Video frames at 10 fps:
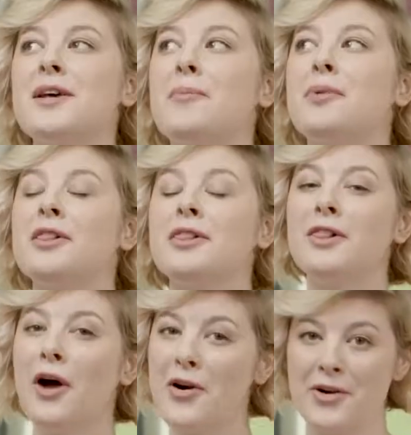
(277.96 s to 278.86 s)

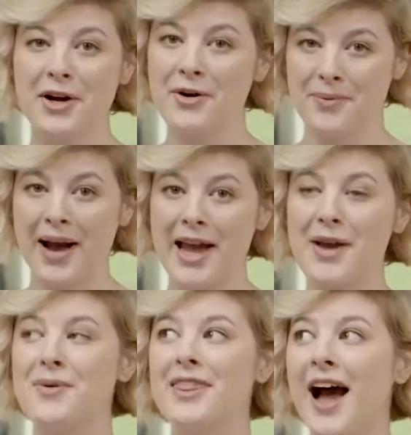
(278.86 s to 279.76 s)
blown
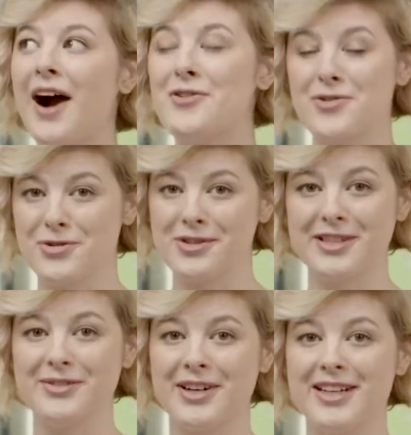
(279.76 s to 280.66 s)
away with how cool
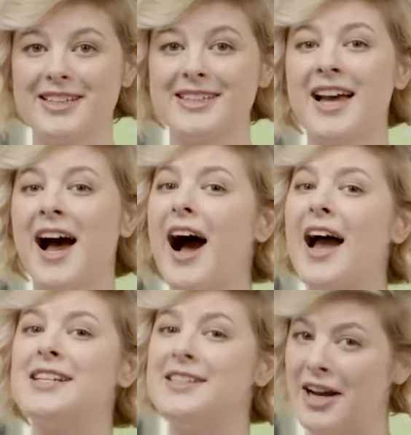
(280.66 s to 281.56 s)
it was.
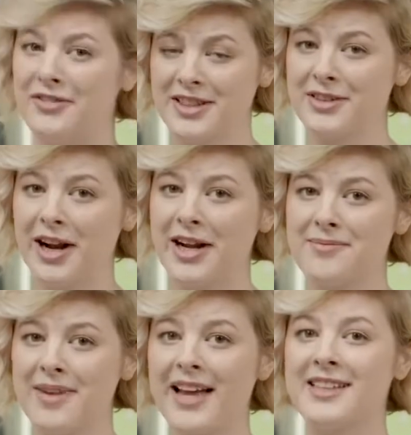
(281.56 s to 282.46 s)
I definitely
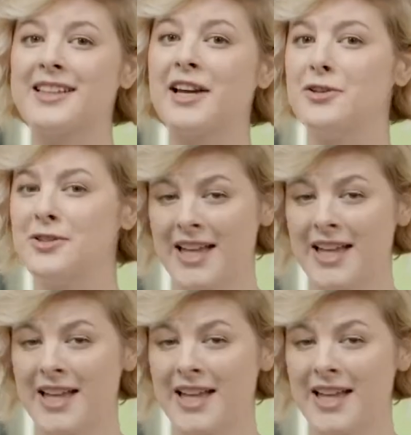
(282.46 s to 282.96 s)
recommend that you